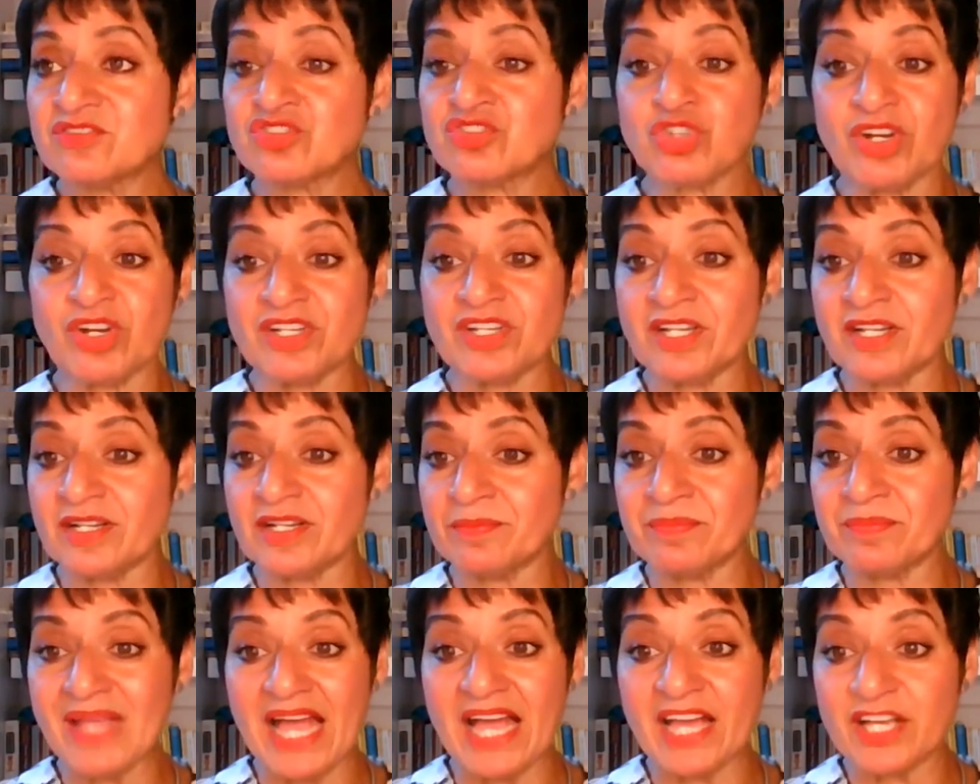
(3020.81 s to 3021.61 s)

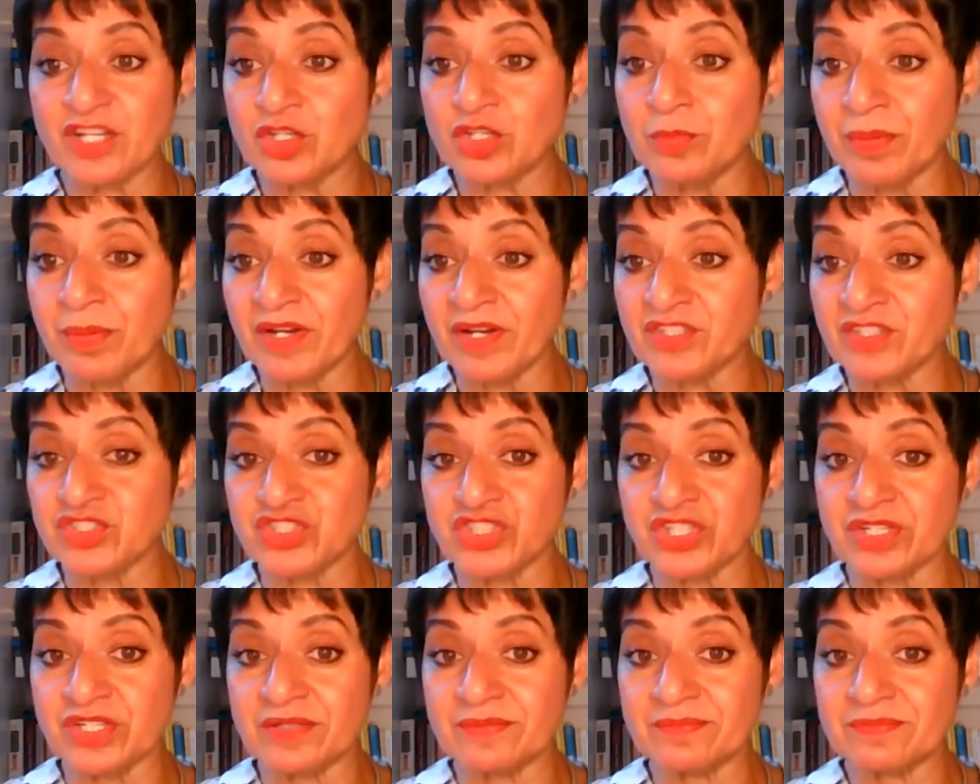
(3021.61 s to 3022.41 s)

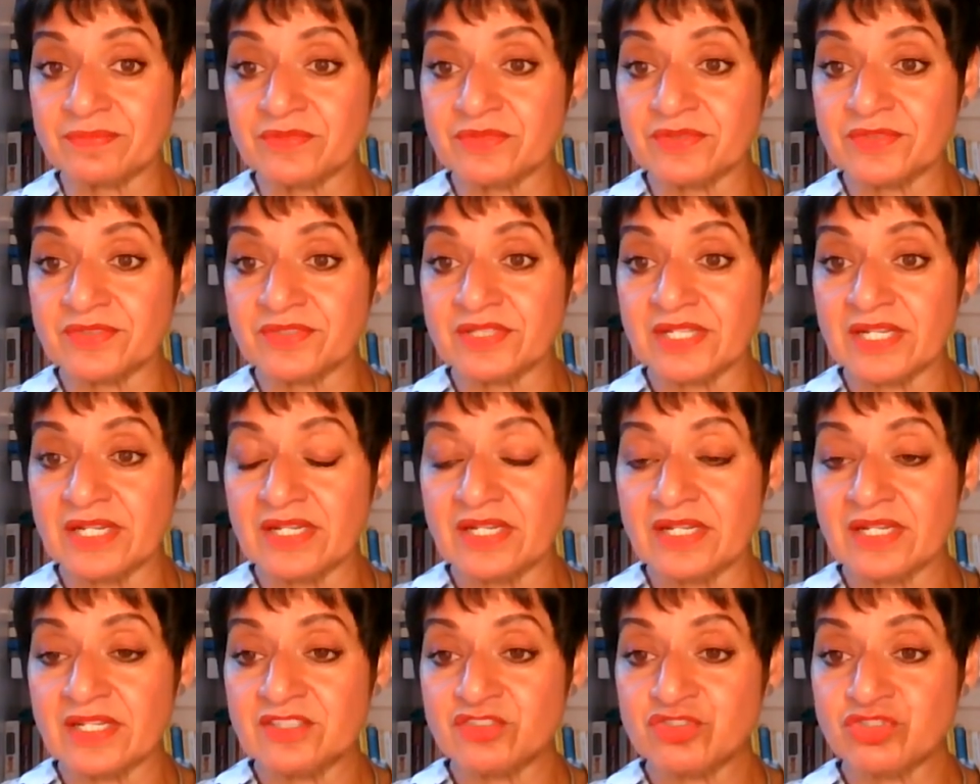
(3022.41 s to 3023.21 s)
Acupuncture,
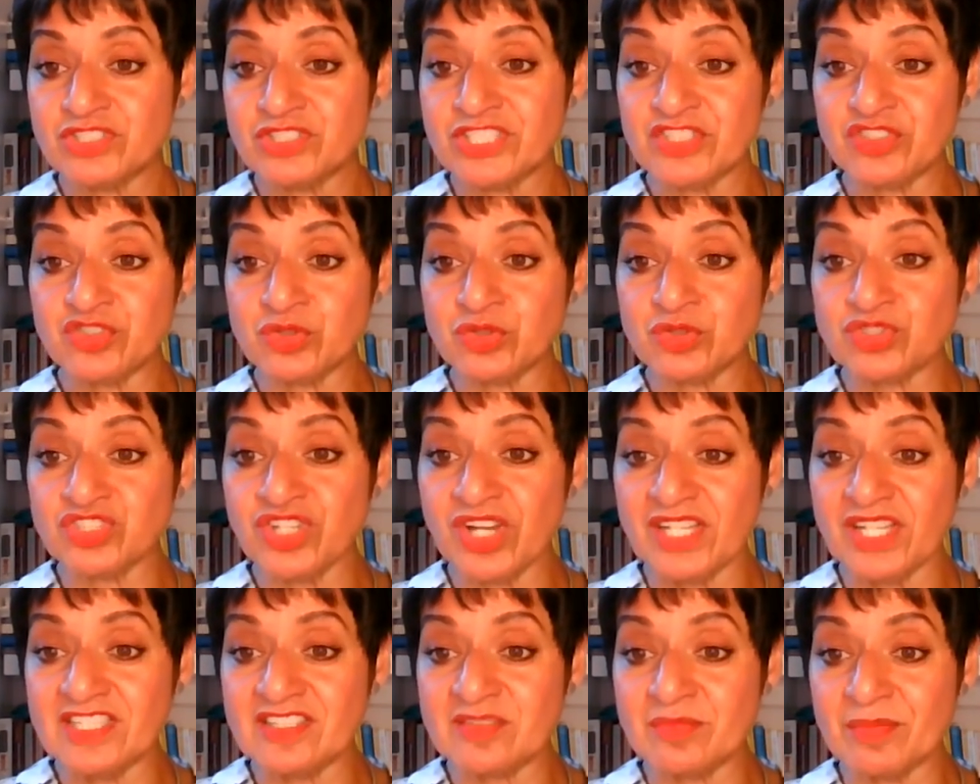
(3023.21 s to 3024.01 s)
traditional
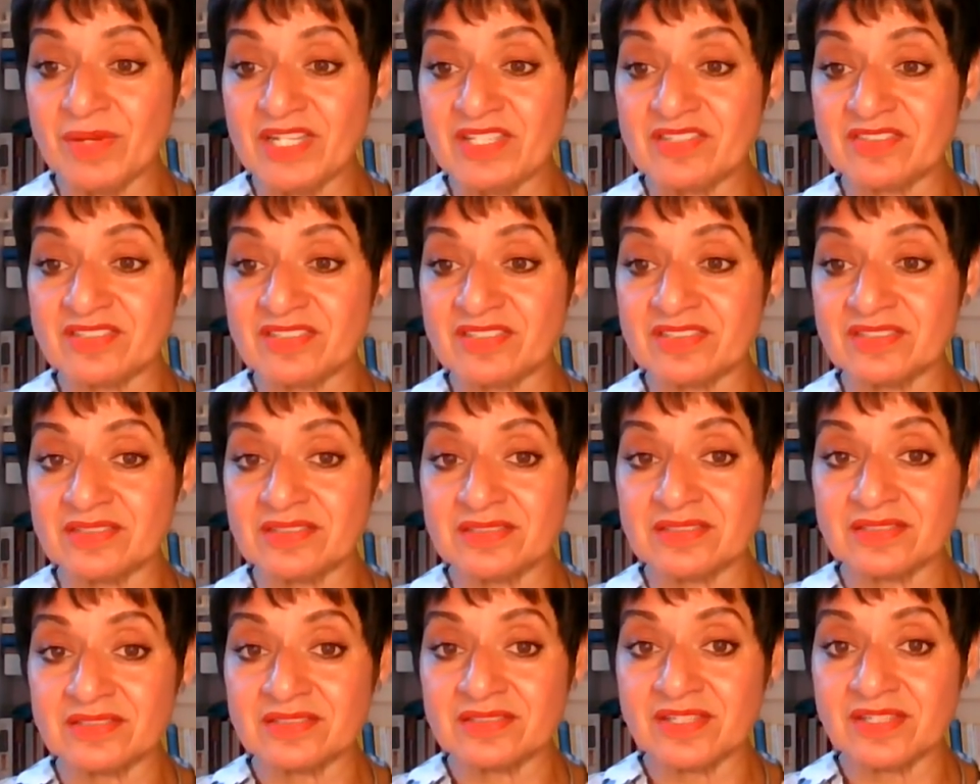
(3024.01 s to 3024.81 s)
Chinese
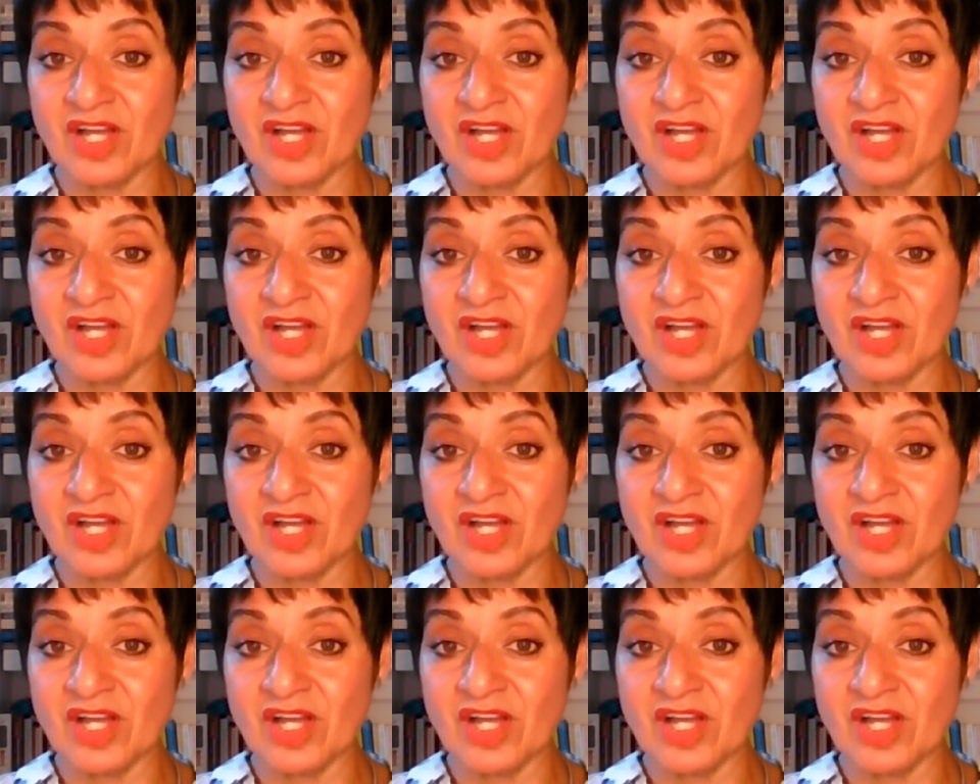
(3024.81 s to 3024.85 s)
medicine,